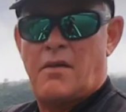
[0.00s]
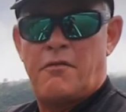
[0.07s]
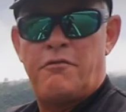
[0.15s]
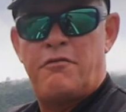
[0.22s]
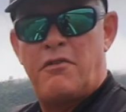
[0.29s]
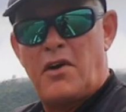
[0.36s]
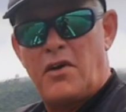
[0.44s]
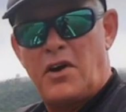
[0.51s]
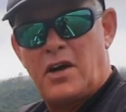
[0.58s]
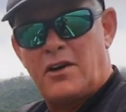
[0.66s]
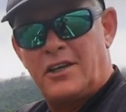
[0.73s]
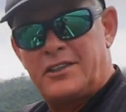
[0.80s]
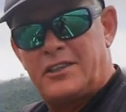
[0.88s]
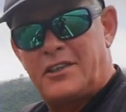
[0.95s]
Very
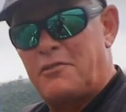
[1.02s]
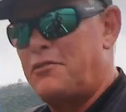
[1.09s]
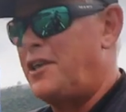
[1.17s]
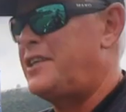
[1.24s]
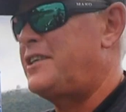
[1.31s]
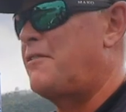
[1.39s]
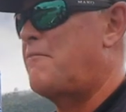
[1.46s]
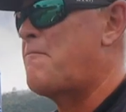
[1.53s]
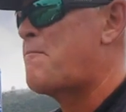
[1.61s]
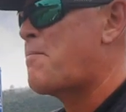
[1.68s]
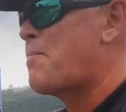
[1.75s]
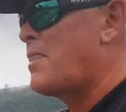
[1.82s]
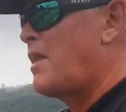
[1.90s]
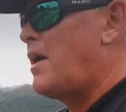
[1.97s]
cost effective.
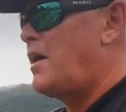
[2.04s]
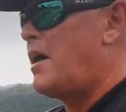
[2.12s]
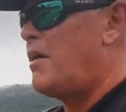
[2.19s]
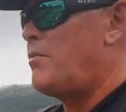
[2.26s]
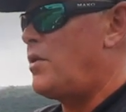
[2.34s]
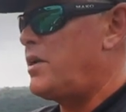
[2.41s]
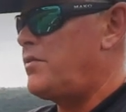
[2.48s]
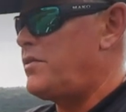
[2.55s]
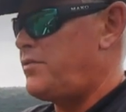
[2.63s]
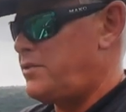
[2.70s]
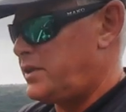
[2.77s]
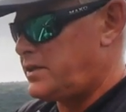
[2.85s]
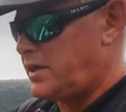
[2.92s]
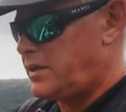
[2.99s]
And I'm one of the
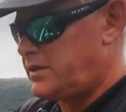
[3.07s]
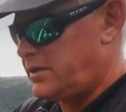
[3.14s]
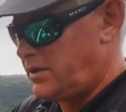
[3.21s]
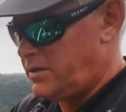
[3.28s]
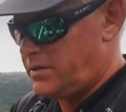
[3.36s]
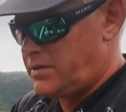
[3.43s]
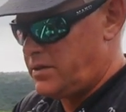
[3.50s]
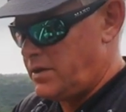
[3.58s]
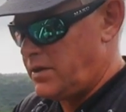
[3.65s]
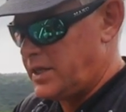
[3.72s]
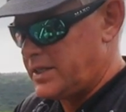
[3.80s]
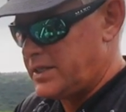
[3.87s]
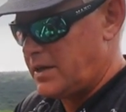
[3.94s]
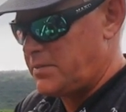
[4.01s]
first to
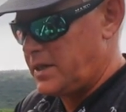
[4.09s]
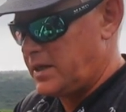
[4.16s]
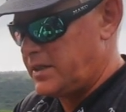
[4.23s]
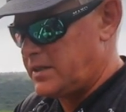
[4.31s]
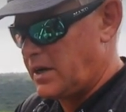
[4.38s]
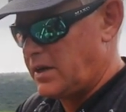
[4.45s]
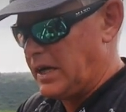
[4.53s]
look at something and say,